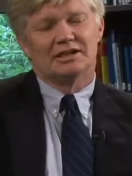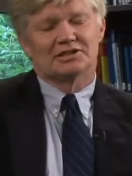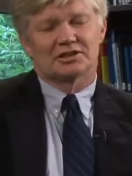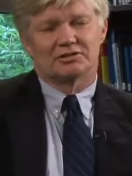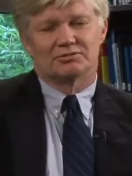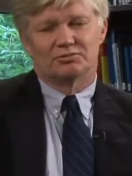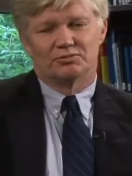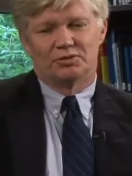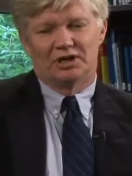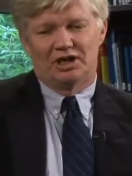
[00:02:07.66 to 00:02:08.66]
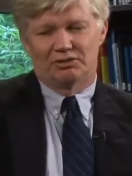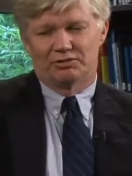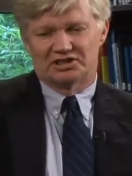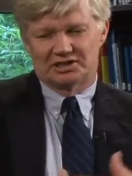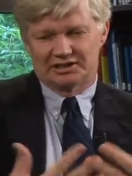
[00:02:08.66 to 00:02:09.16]
So we all
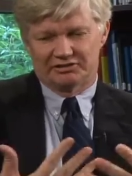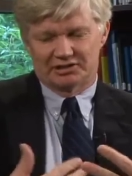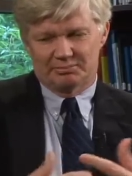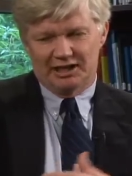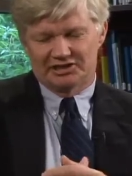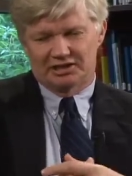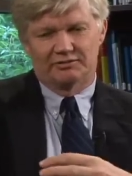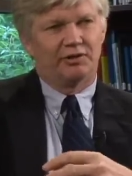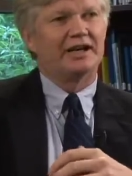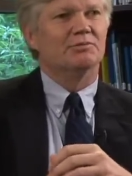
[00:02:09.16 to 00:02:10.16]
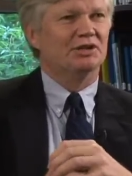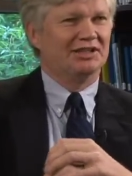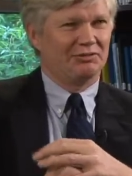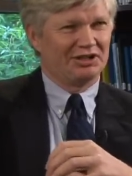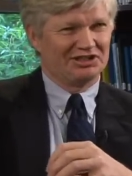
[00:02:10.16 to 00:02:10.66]
wish that there was a magic vitamin
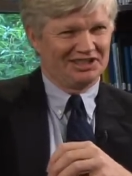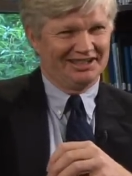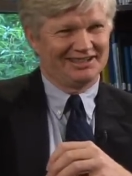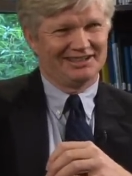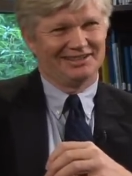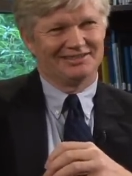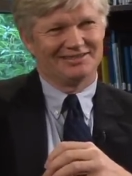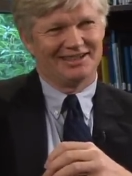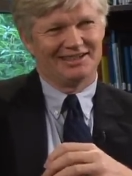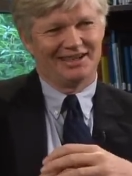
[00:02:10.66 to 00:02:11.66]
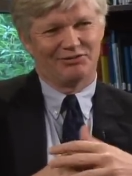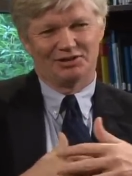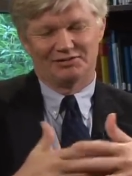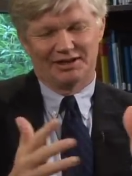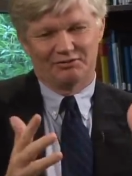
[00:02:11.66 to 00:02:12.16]
that we could take and, and that
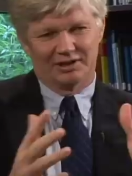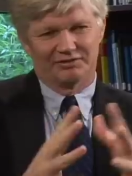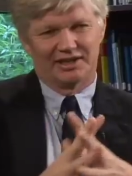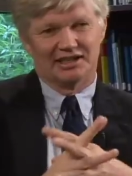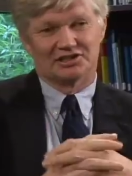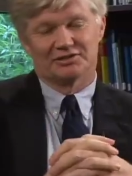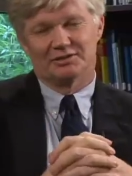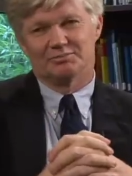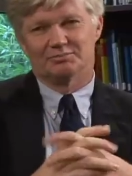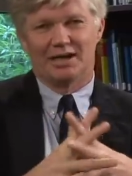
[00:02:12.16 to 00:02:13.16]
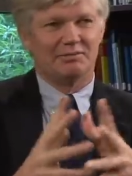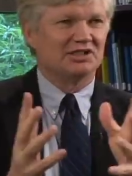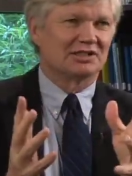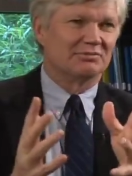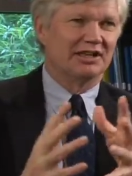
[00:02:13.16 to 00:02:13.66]
would get rid of cancer, and maybe
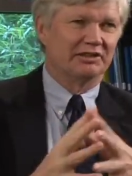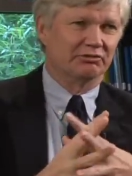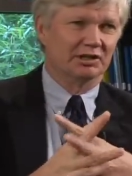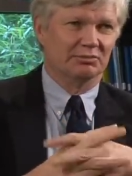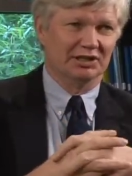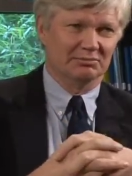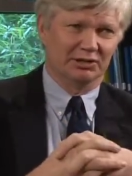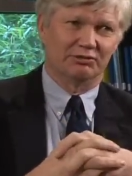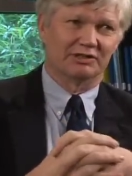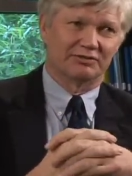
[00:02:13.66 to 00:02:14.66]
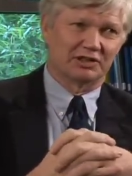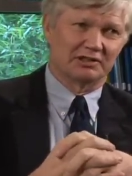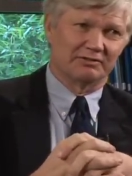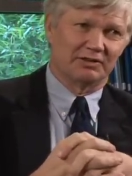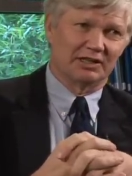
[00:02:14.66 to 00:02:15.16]
someday there will be, but we're
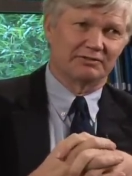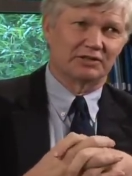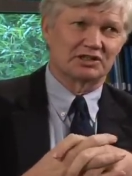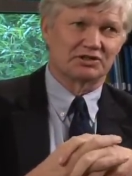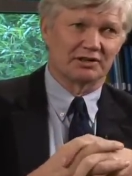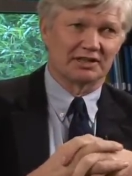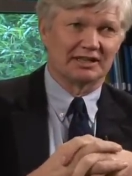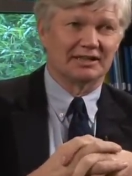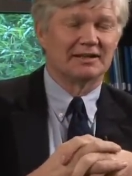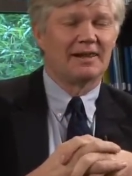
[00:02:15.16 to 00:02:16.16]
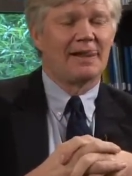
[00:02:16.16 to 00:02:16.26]
far, falling far short of that